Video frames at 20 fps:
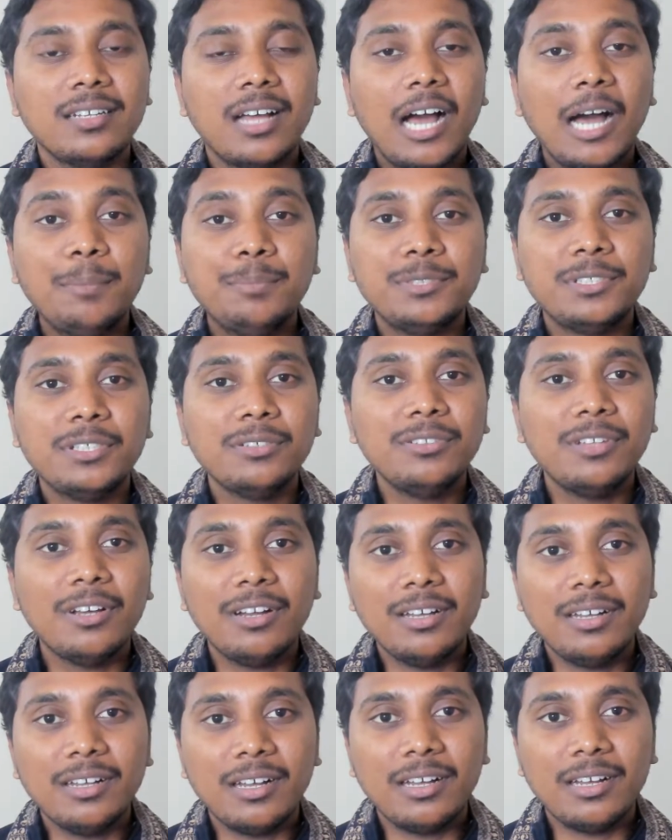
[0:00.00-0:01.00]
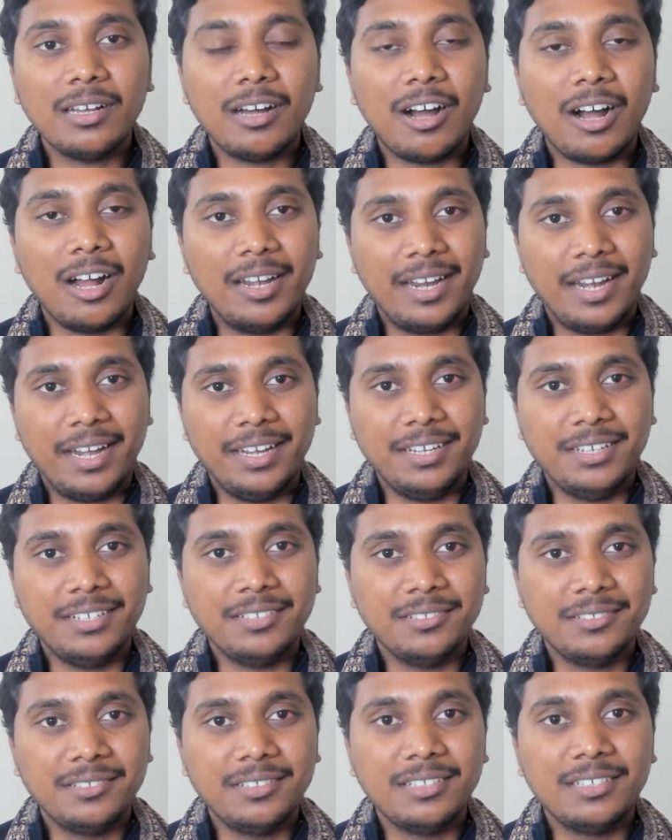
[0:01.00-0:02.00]
Observe the heart rate.
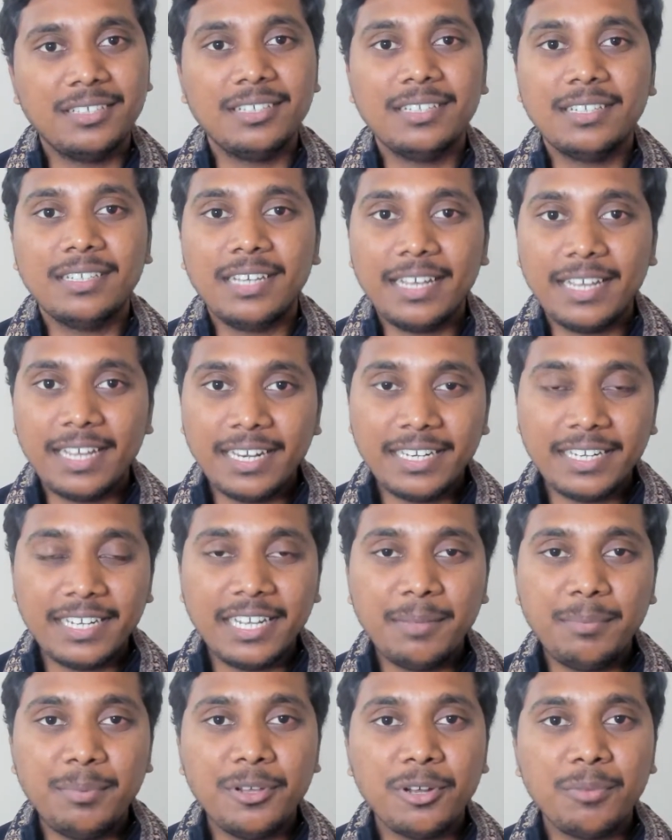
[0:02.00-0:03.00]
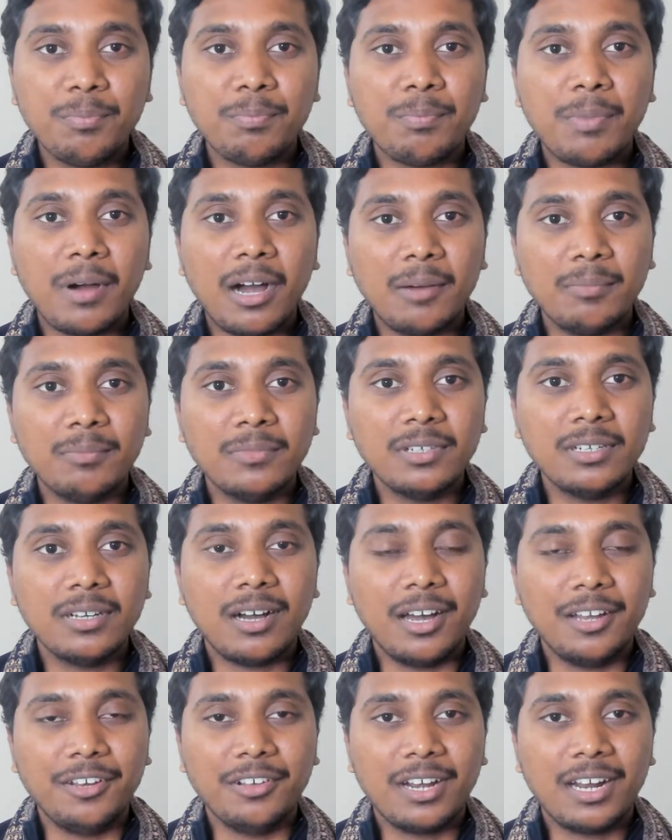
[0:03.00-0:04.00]
Again, keep your palm
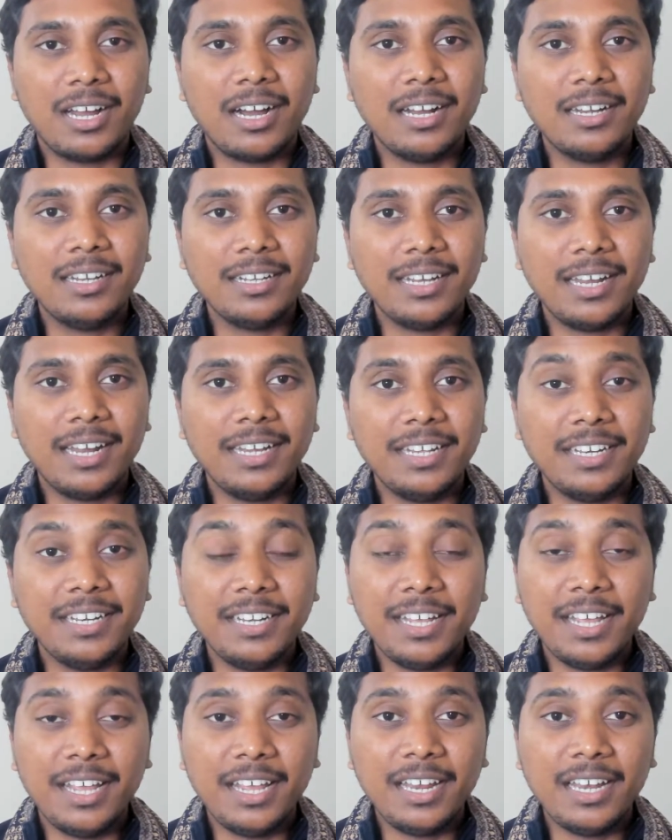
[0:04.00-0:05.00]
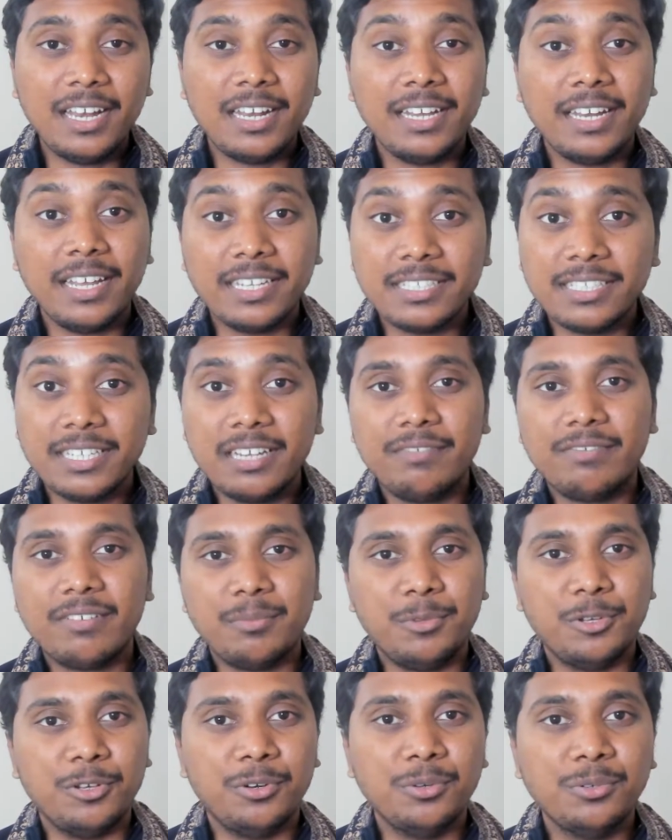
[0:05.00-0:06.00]
on your heart and inhale and exhale
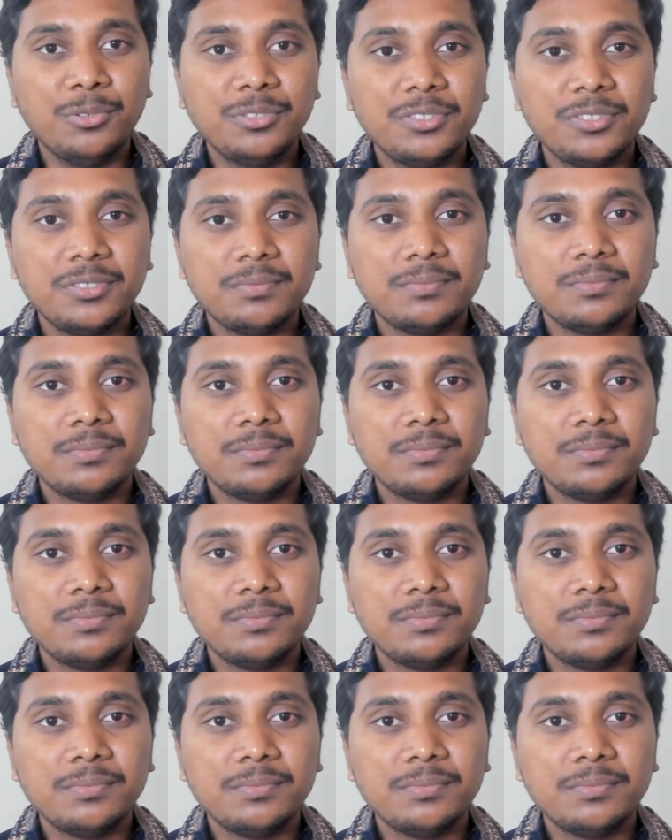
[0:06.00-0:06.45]
from your nose.